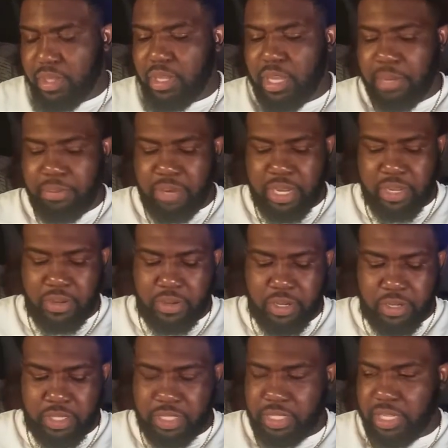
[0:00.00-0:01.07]
I'm probably gonna
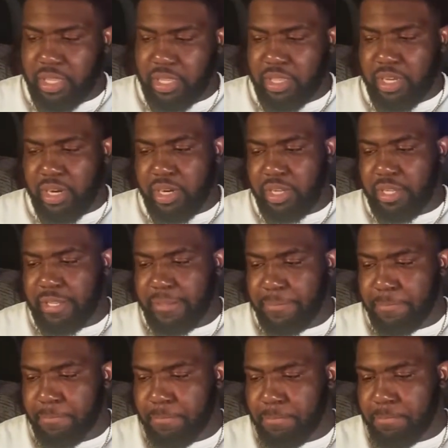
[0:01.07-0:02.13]
go to 10:30.
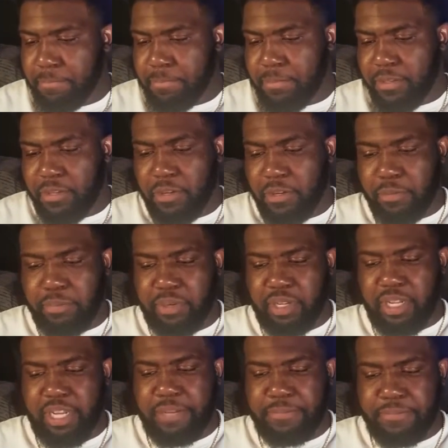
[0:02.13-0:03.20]
You're gonna pull
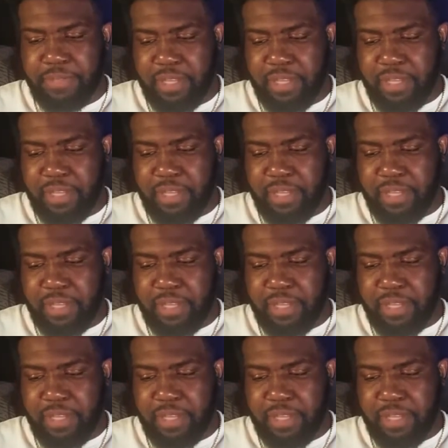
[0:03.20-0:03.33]
up.